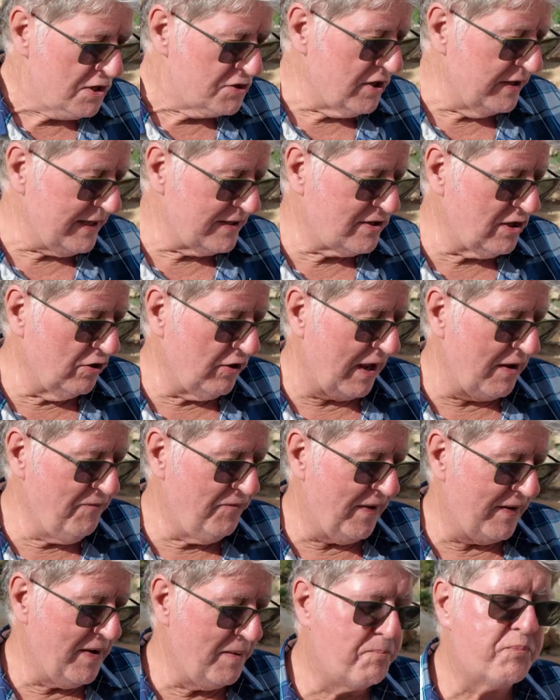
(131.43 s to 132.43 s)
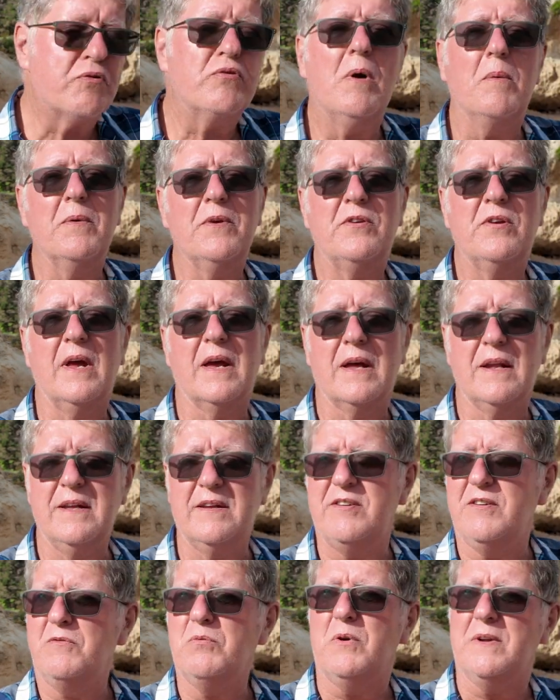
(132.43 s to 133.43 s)
So that's looking very promising. And
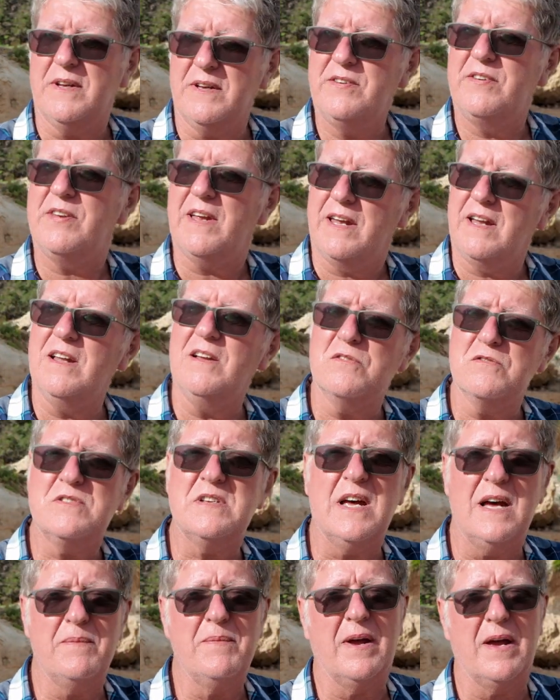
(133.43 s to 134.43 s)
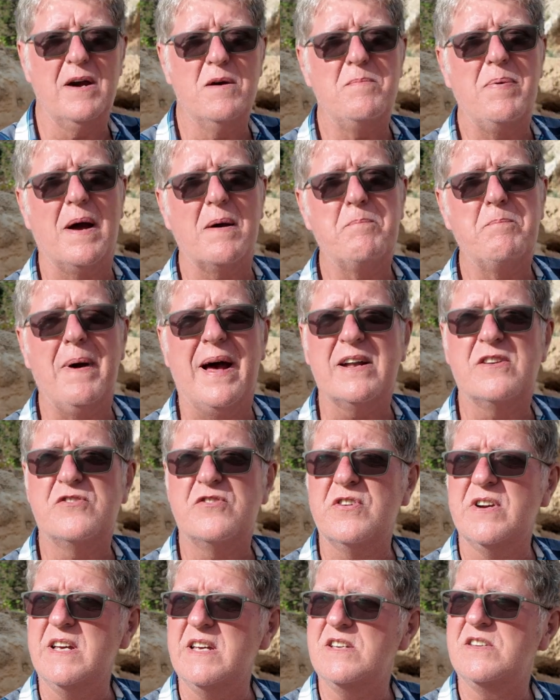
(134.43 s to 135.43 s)
this is what I said a long time ago about
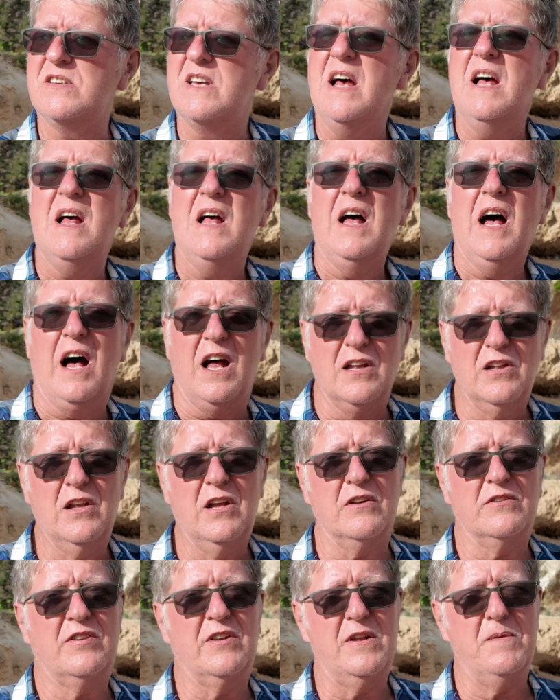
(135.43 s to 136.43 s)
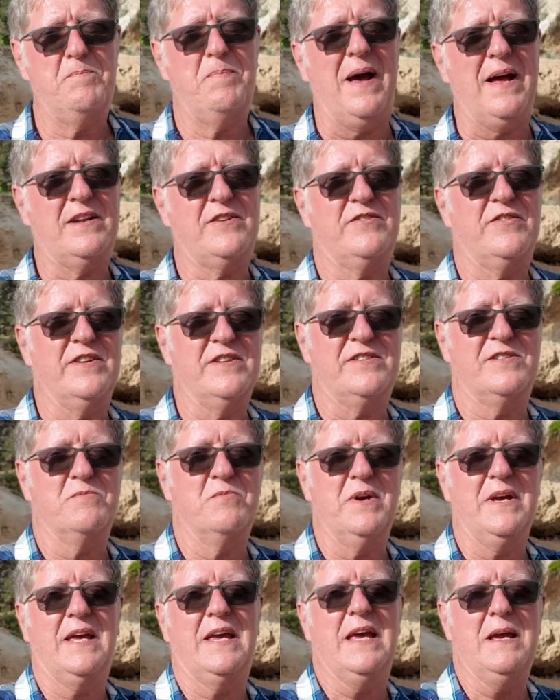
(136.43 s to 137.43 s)
batteries a lot of the batteries
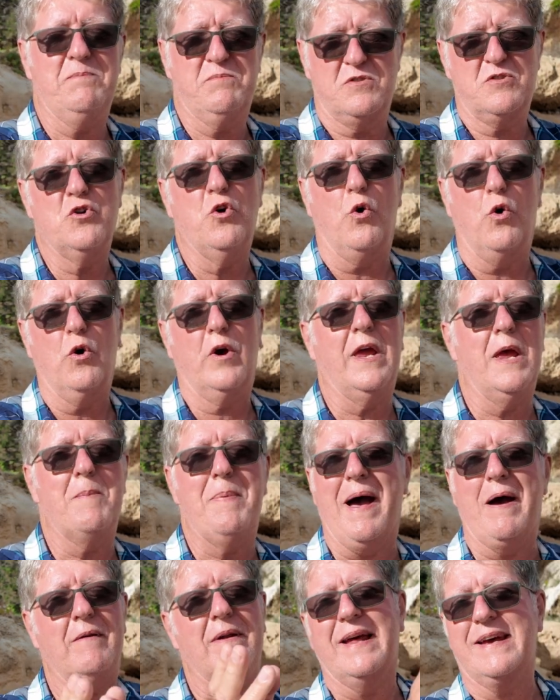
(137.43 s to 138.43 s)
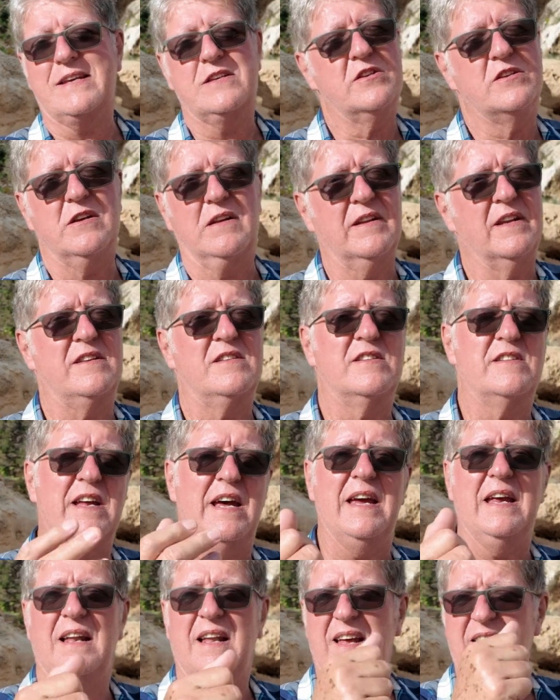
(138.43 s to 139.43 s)
that we keep talking about, like solid
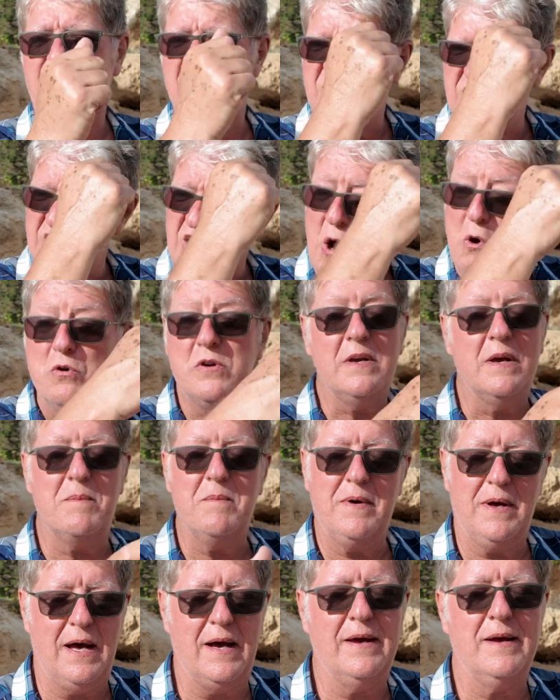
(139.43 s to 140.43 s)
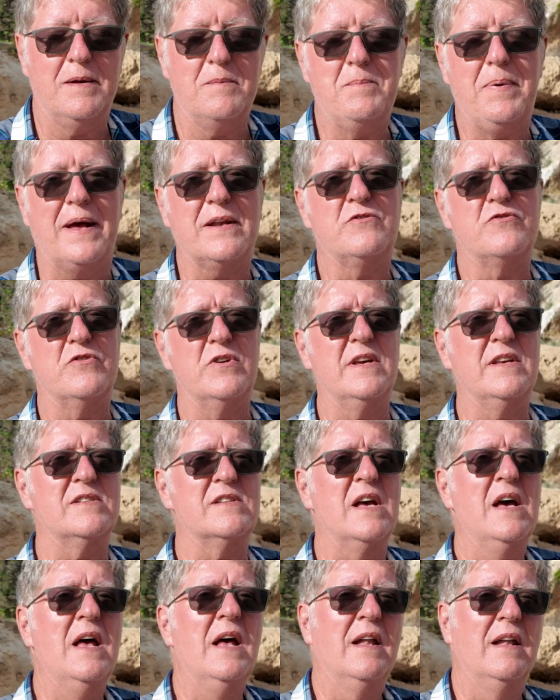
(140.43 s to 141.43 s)
state, like sodium ion
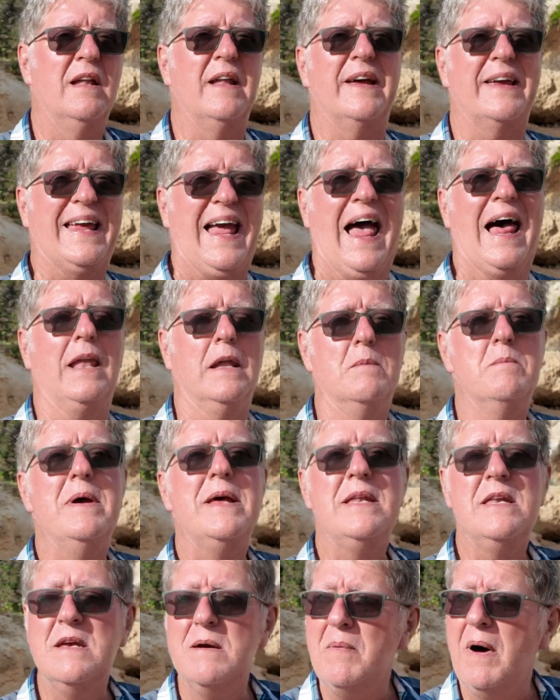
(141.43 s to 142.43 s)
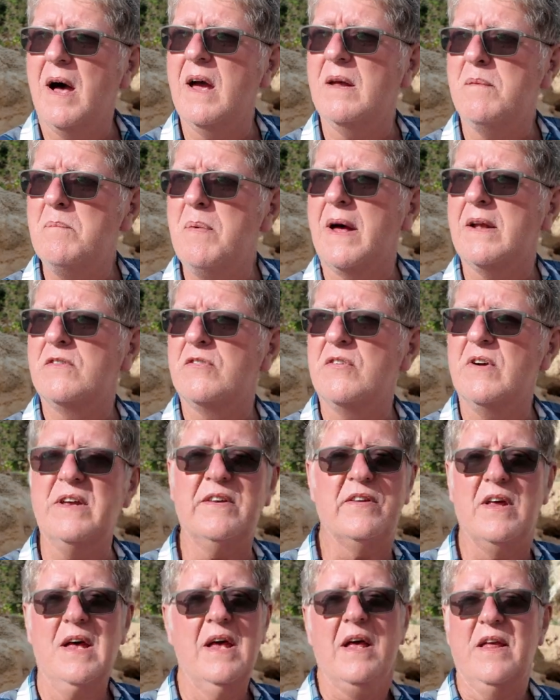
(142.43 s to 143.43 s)
batteries, like aluminium ion
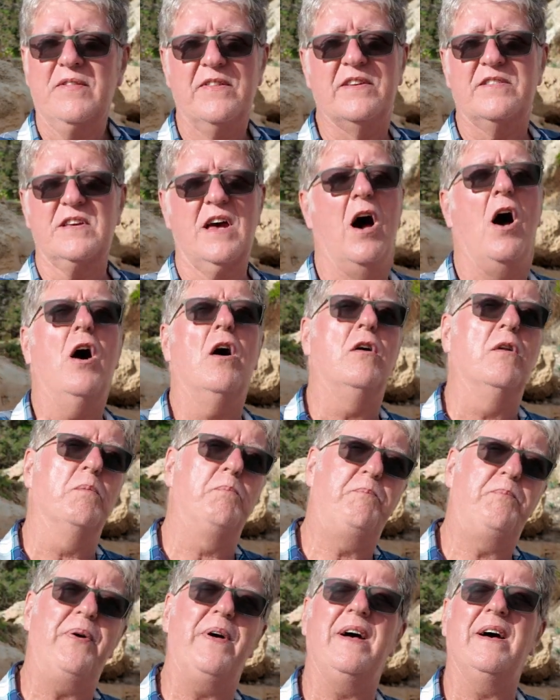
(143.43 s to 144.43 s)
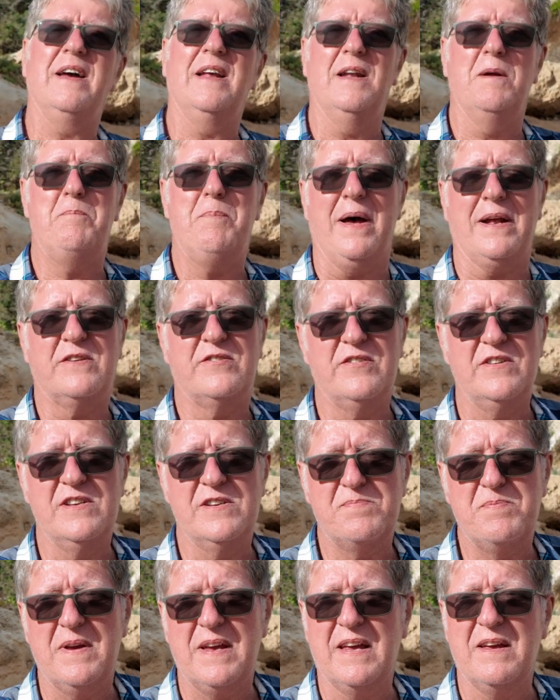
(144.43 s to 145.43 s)
batteries, there's a whole pile of
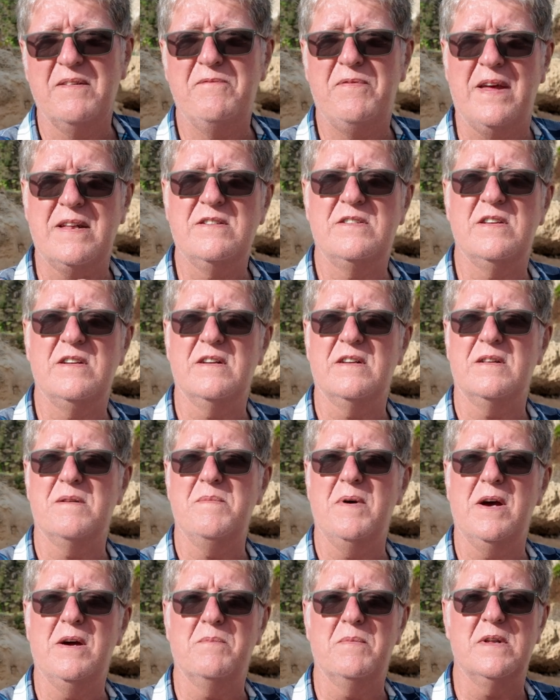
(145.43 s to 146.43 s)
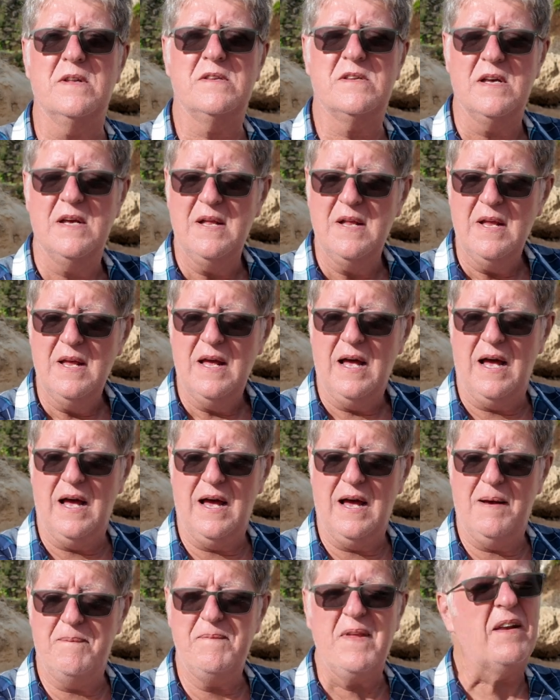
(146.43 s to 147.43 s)
batteries being invented at the moment.
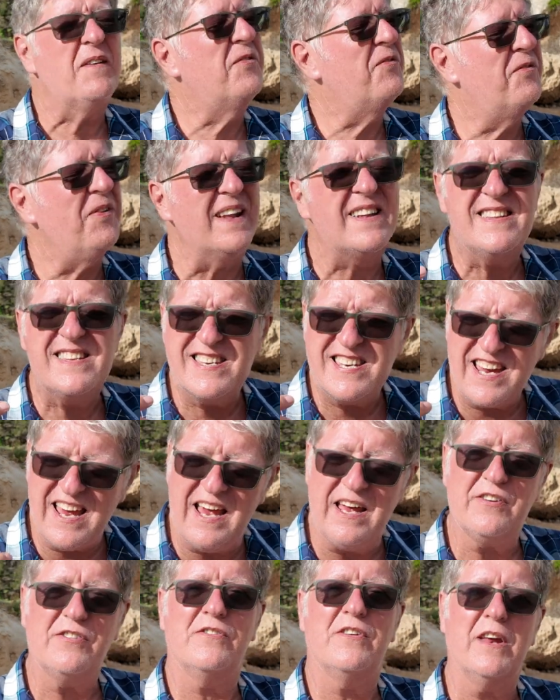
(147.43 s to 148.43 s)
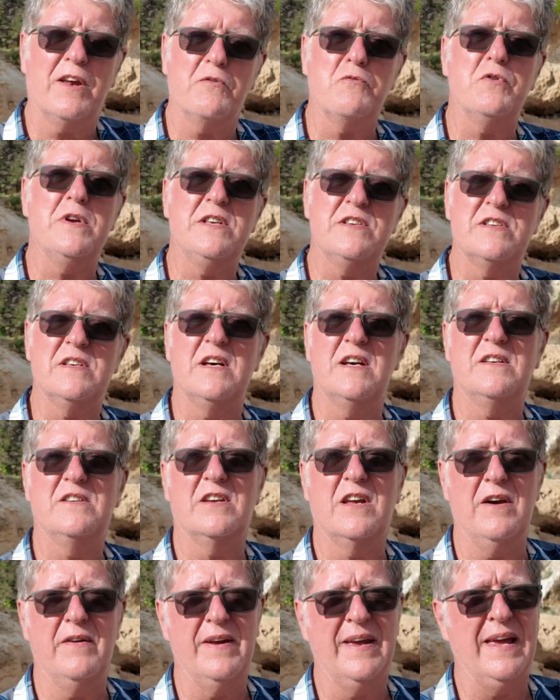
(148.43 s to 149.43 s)
Um, there's fantastic
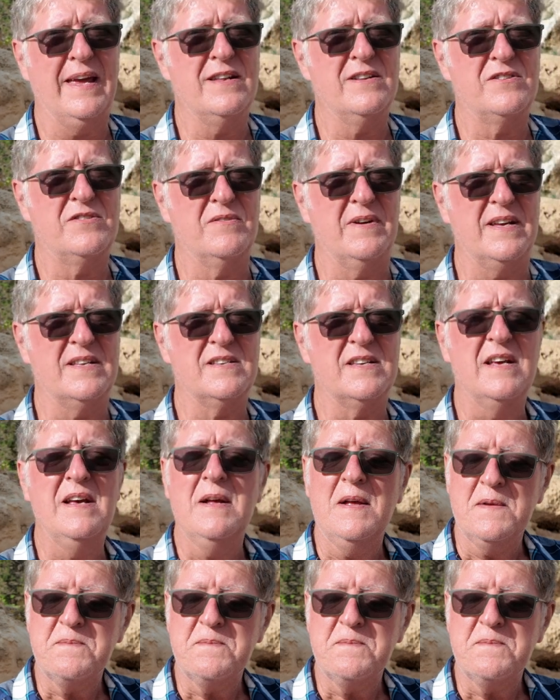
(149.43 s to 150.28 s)
research going into it.